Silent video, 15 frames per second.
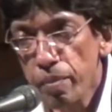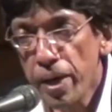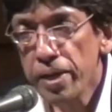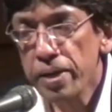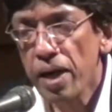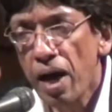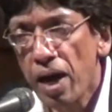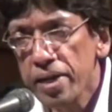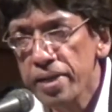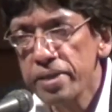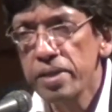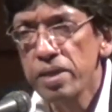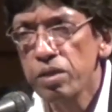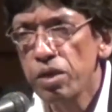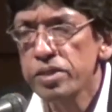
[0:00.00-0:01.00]
by
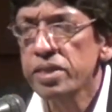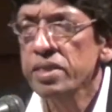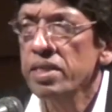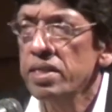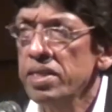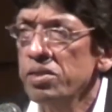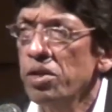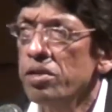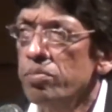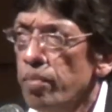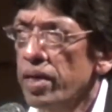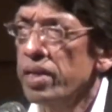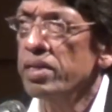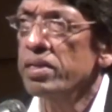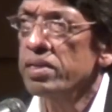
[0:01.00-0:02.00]
ideologically, not
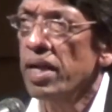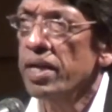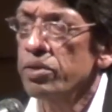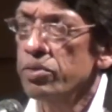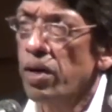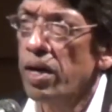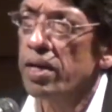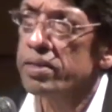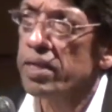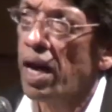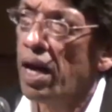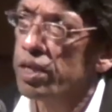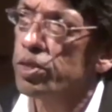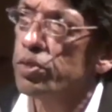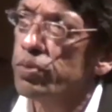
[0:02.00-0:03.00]
by trying to
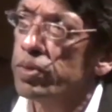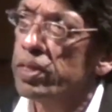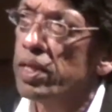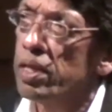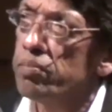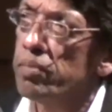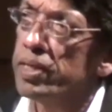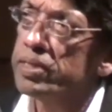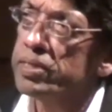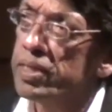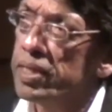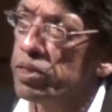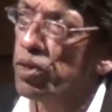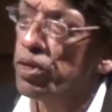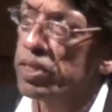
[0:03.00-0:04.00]
argue with them and
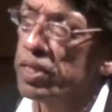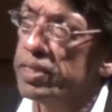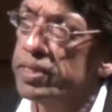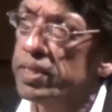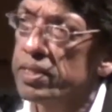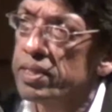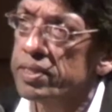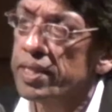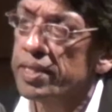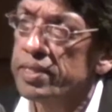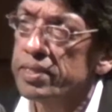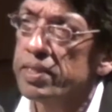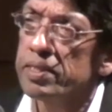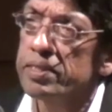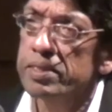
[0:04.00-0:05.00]
say your religion
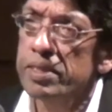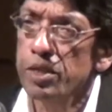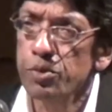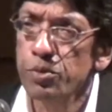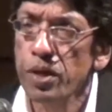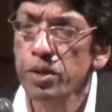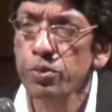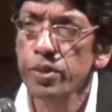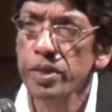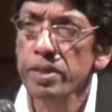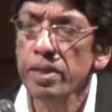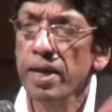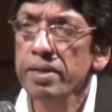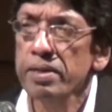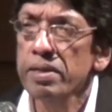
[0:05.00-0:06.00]
says this and you are doing
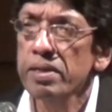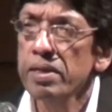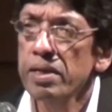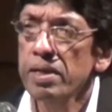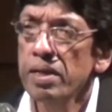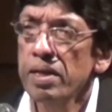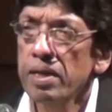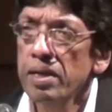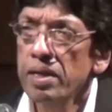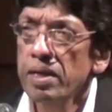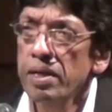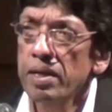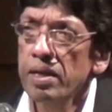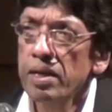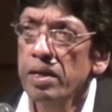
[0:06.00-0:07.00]
that,
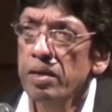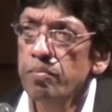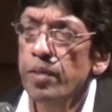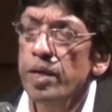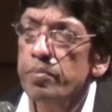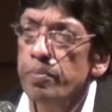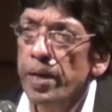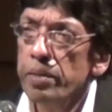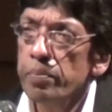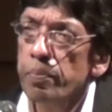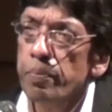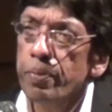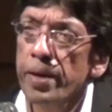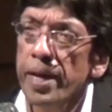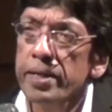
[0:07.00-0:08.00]
but by
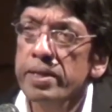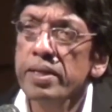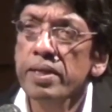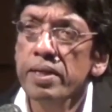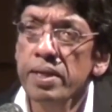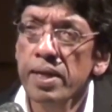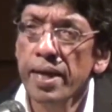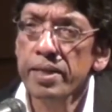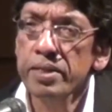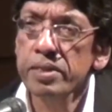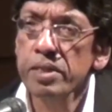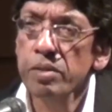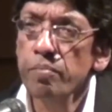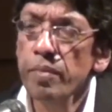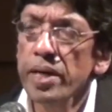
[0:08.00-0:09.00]
practical action,
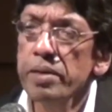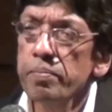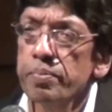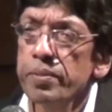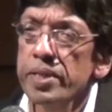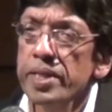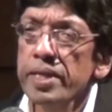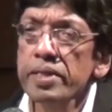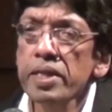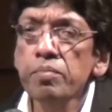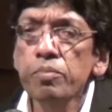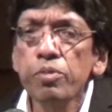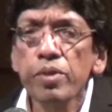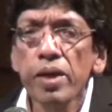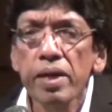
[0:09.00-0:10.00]
by bringing
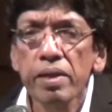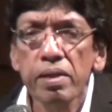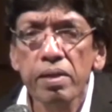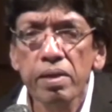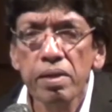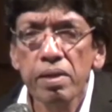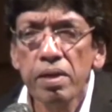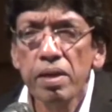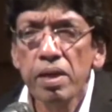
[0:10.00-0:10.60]
them together,